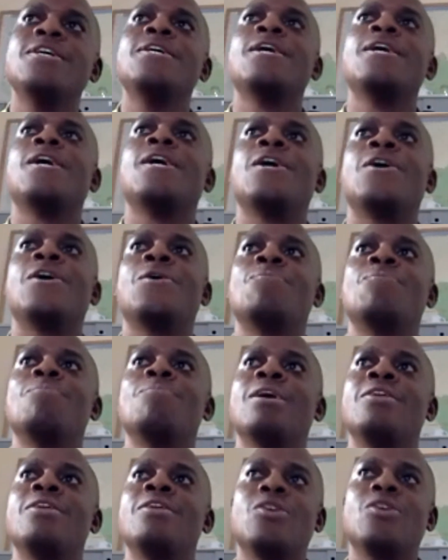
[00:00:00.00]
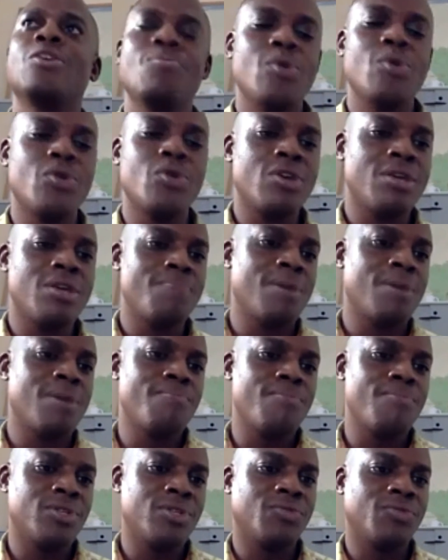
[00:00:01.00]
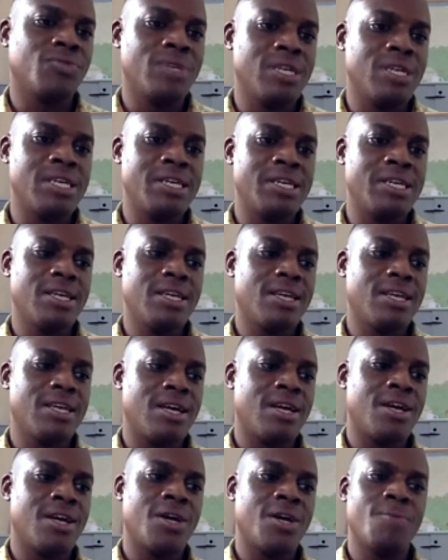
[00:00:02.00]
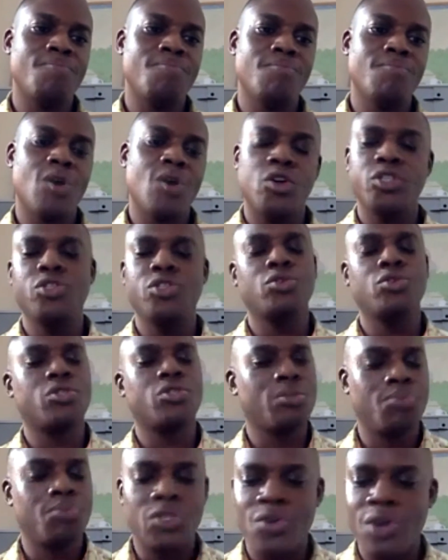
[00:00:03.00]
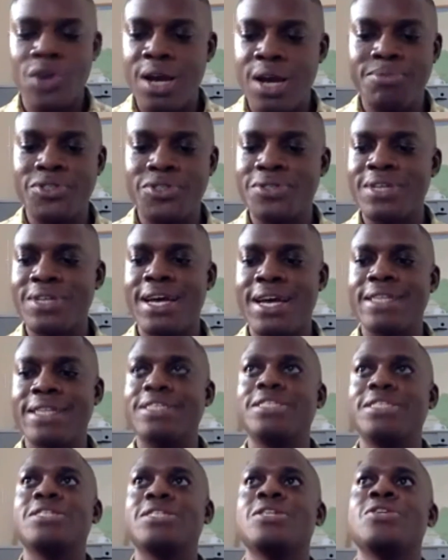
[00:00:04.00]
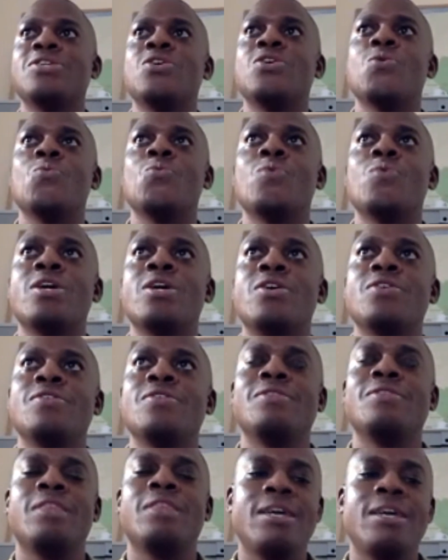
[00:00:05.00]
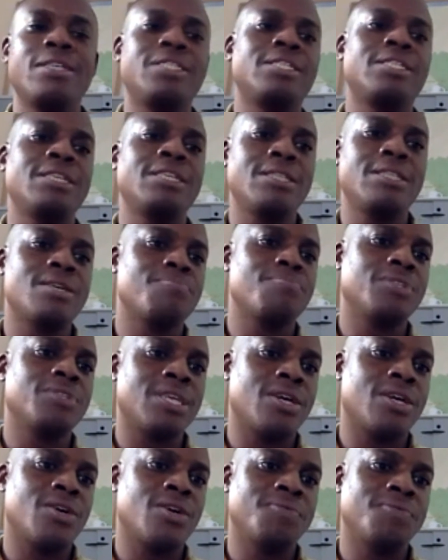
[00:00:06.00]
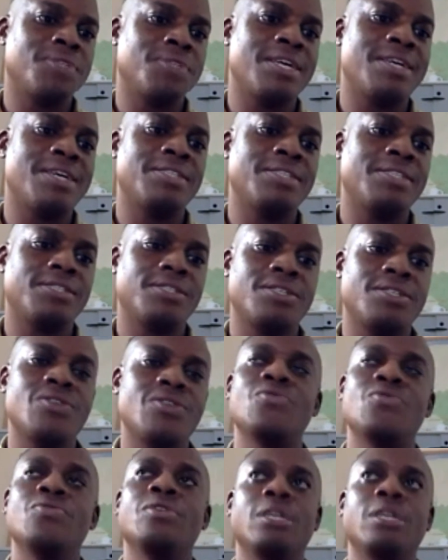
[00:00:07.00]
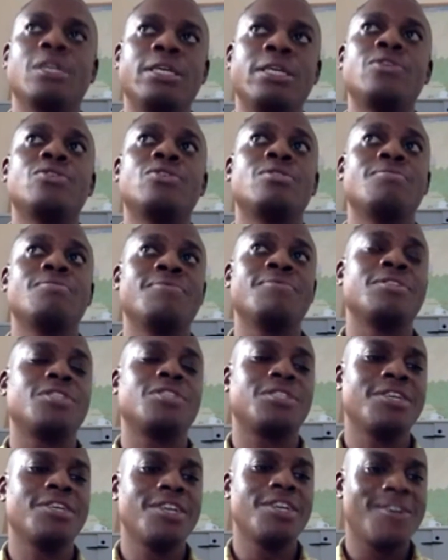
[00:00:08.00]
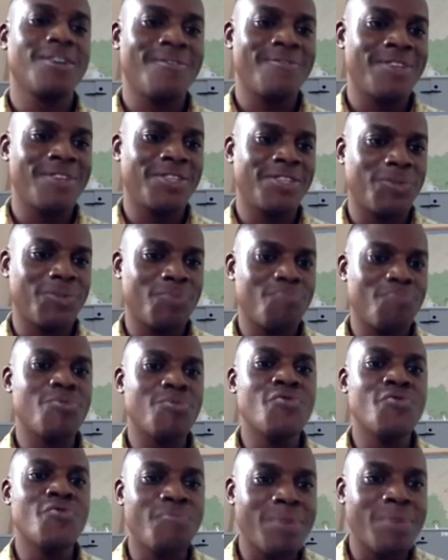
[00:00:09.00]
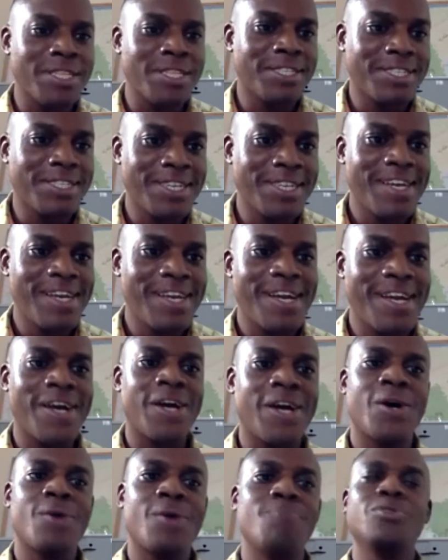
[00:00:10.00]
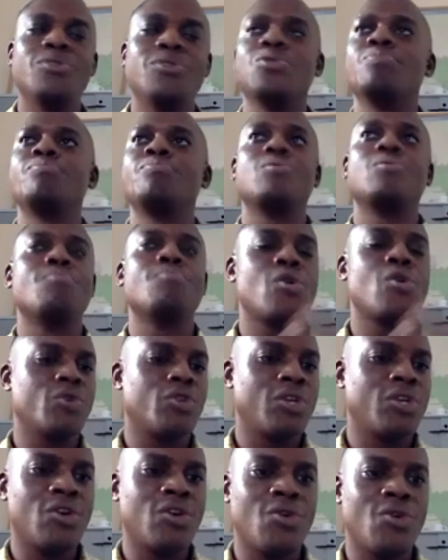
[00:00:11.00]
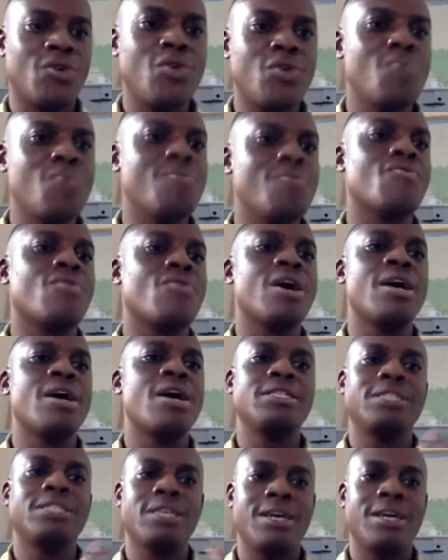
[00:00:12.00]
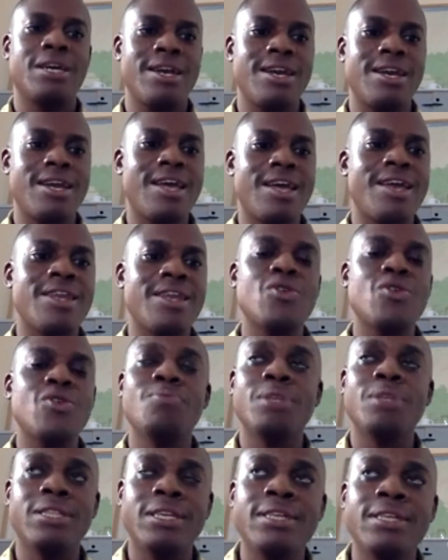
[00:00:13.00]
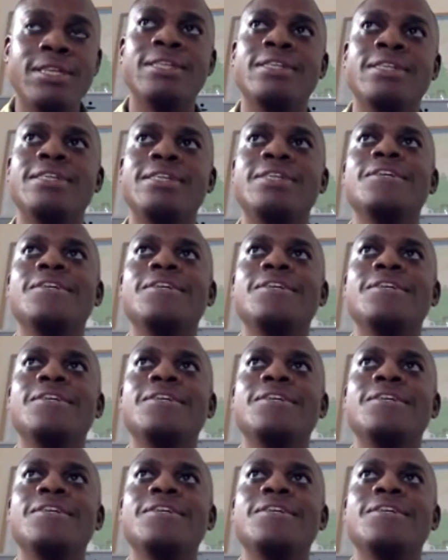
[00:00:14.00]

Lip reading: And the community members really also subscribe to that, where they see themselves as, the leader of this movement to promote, human rights and human dignity.